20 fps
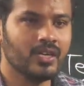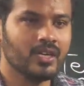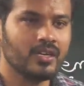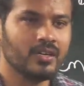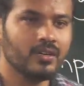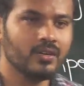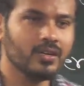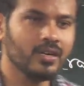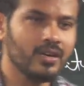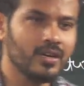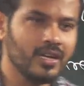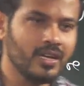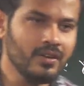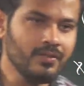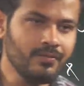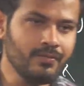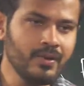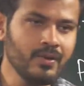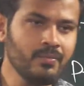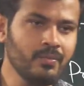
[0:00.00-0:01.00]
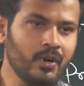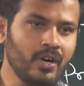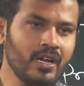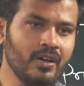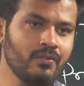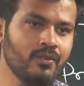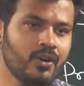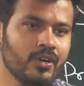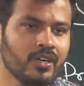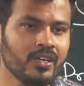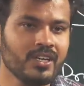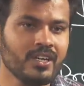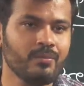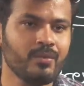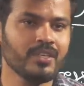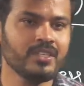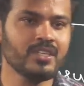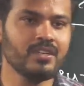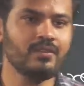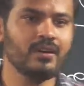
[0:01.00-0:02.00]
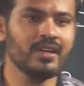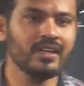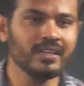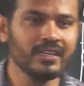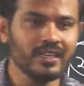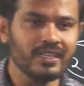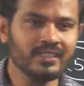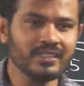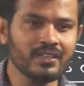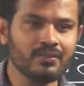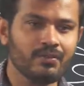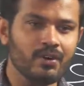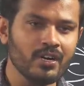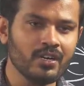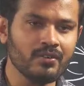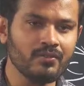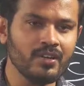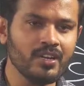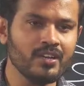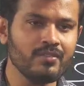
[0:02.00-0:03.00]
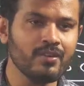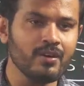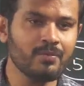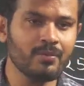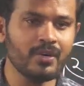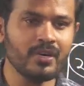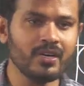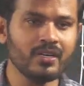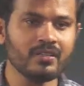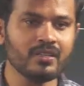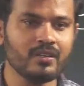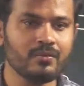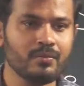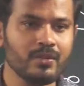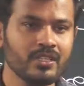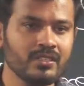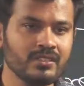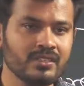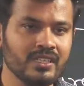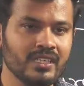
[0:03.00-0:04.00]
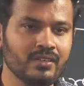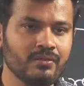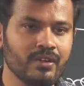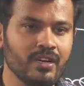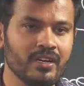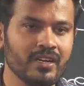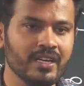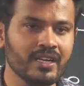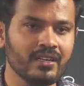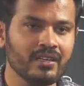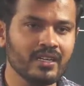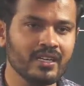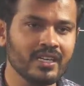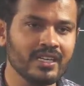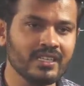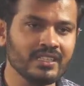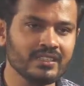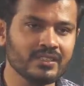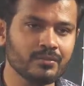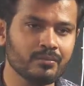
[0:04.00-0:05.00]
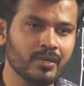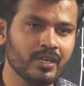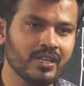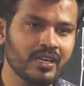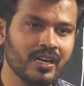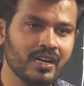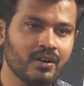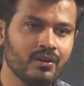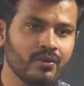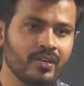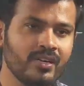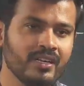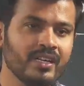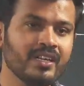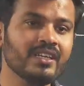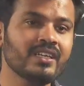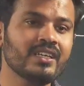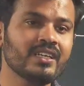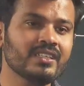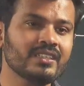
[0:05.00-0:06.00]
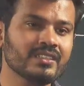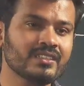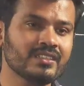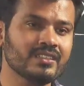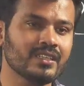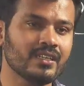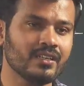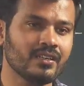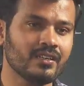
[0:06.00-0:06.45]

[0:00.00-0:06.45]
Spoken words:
Okay, if we boil water, temperature will increase and water will evaporate. That means it will decrease, but how it increases, sir?